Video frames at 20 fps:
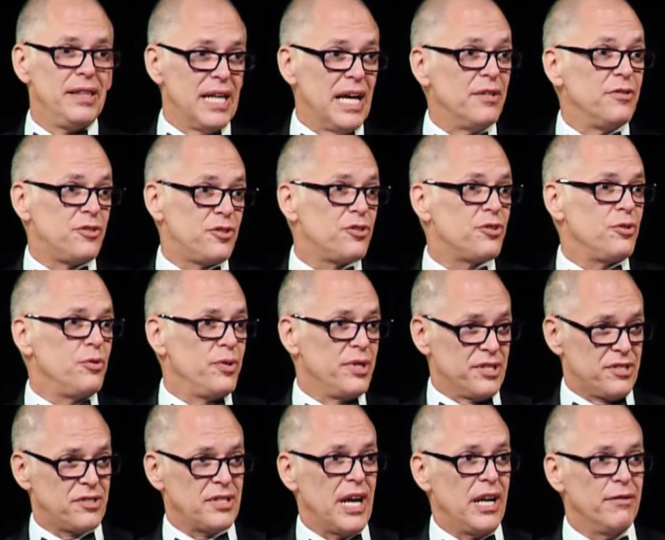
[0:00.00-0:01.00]
then sue the
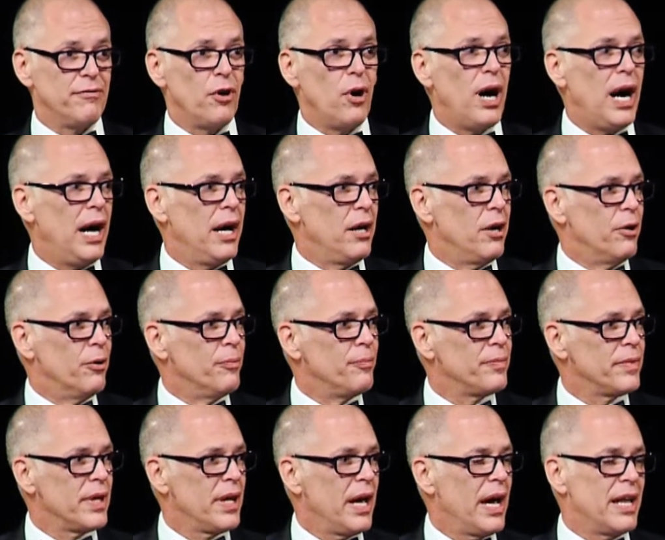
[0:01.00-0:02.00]
state of Ohio
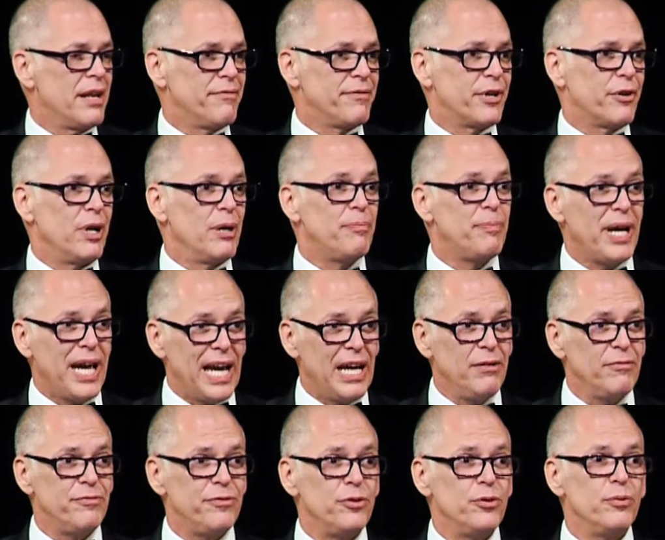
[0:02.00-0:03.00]
at a very
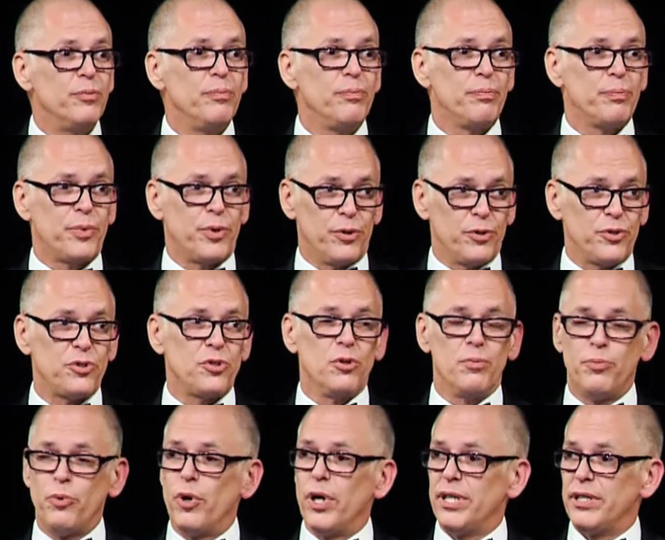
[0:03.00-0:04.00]
painful personal
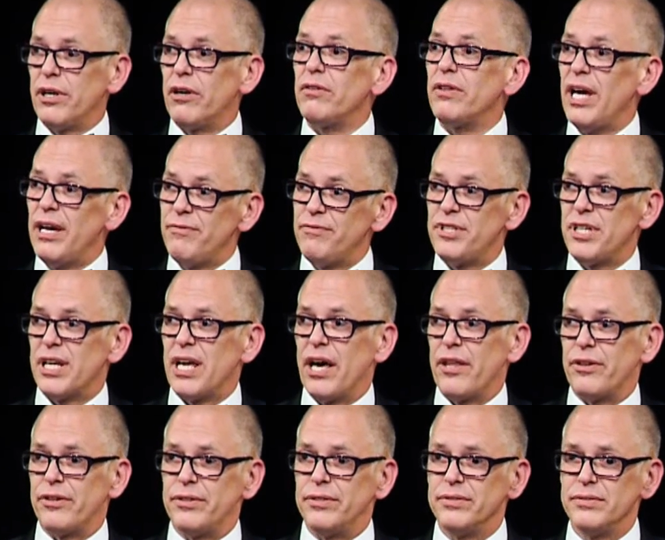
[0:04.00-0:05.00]
point in our life
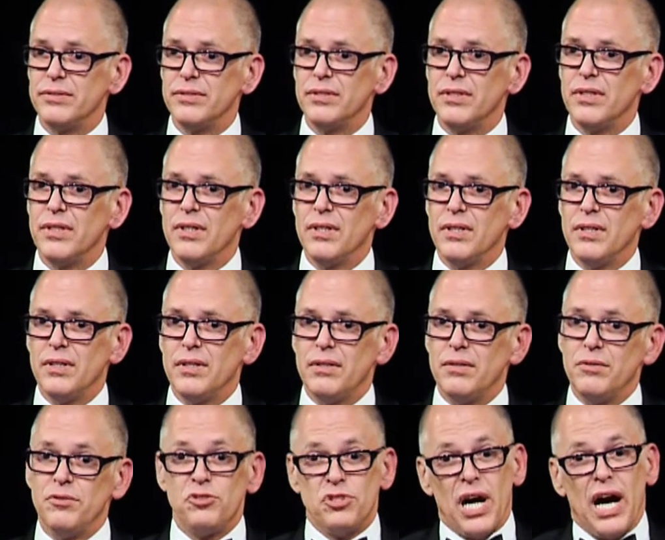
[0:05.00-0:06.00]
together.
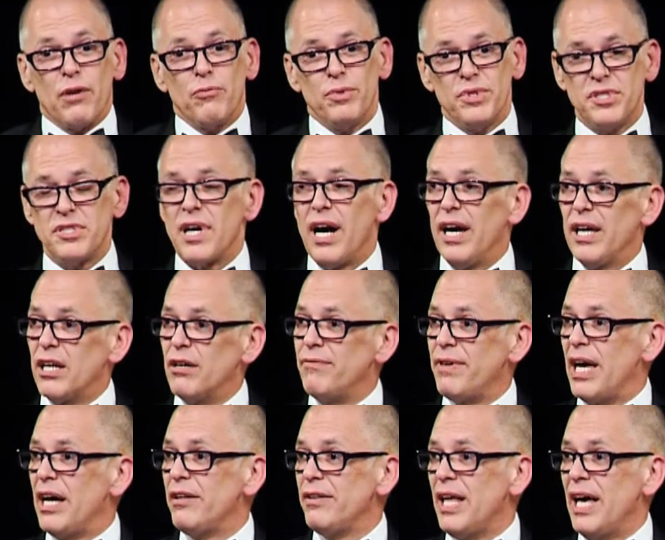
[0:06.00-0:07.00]
John was dying of
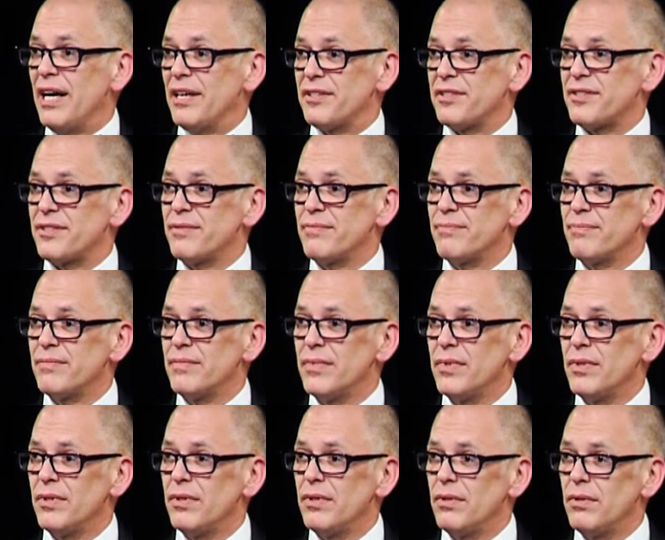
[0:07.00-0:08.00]
A L S,
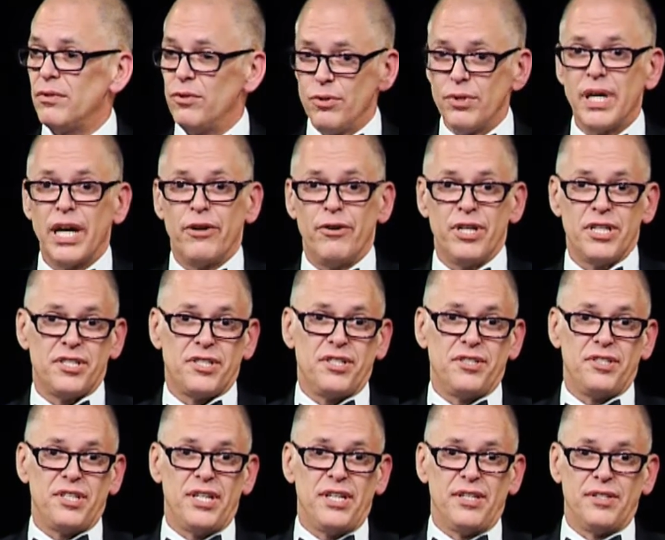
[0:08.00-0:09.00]
Lou Gehrig's
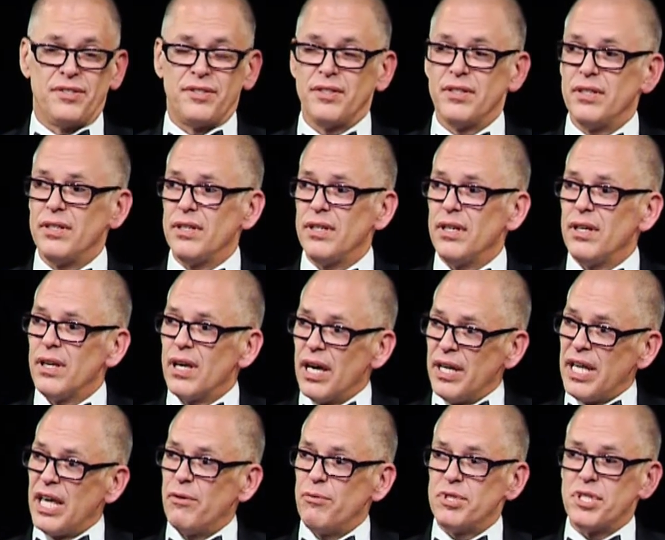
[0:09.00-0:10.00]
disease, and
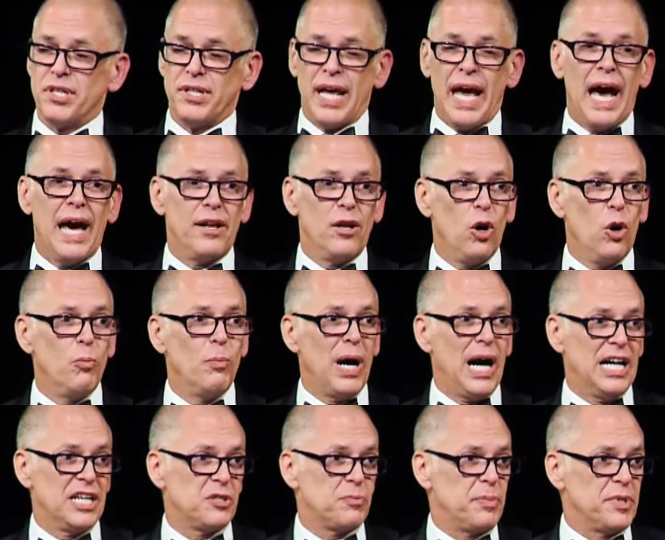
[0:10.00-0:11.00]
he was in at-home
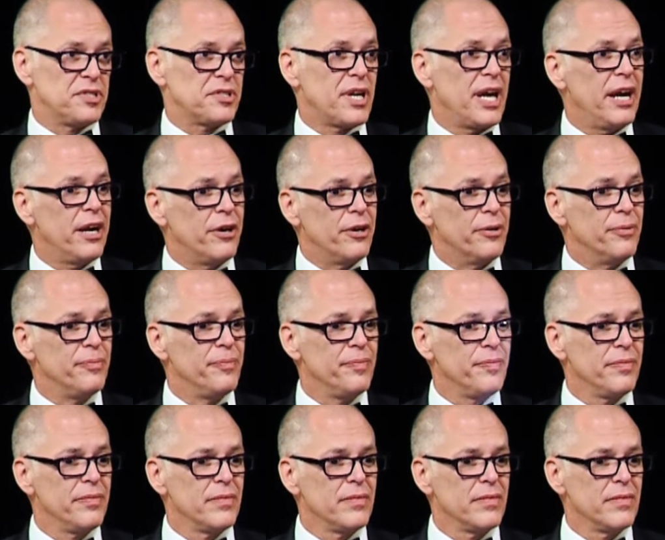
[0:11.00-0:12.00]
hospice care.
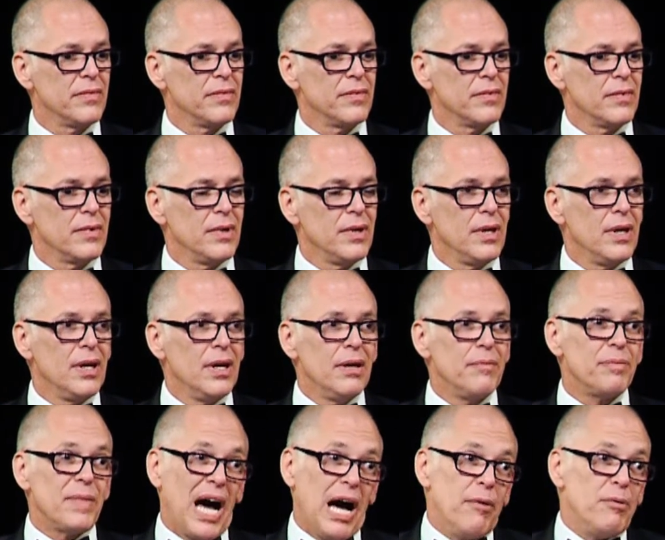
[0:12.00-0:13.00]

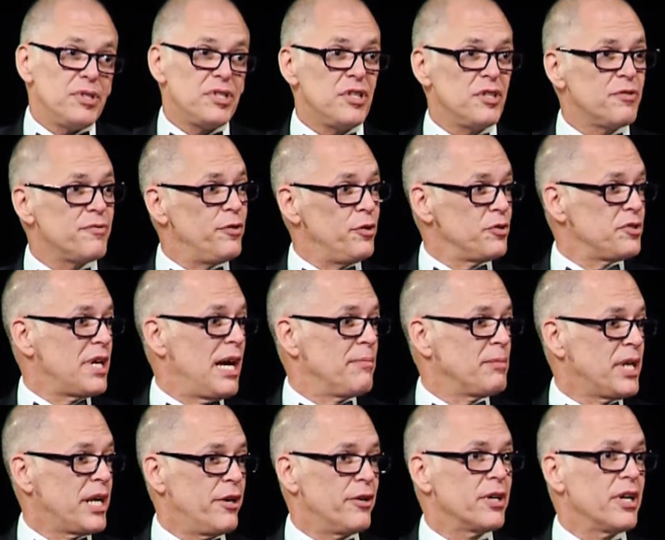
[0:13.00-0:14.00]
I was his full-time
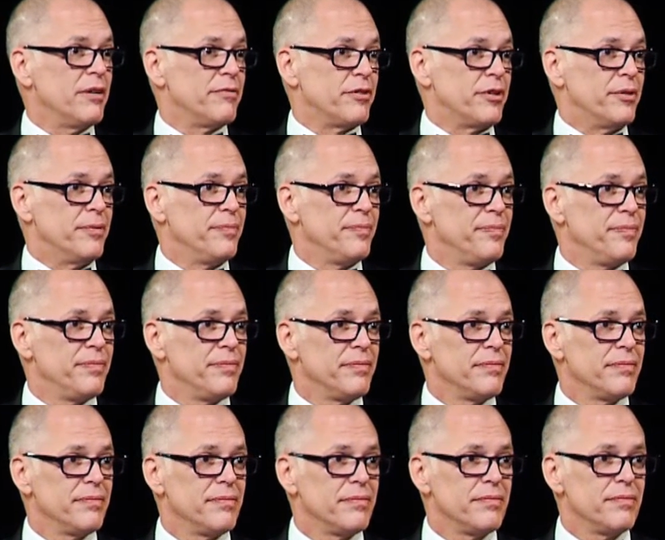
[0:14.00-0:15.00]
caregiver.
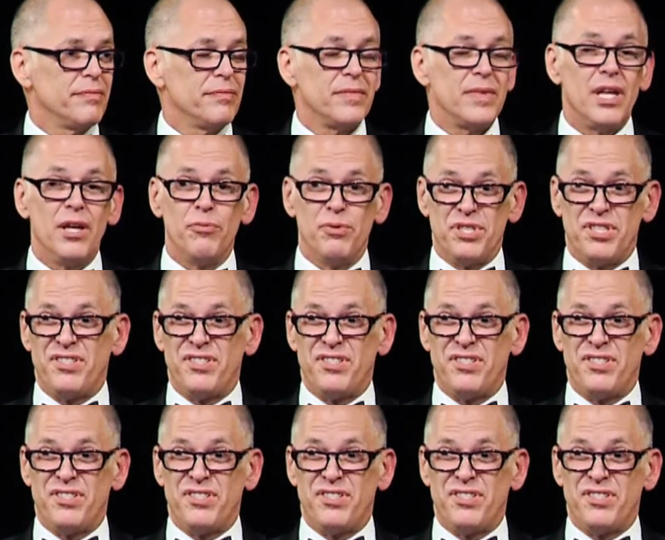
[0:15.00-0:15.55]
It was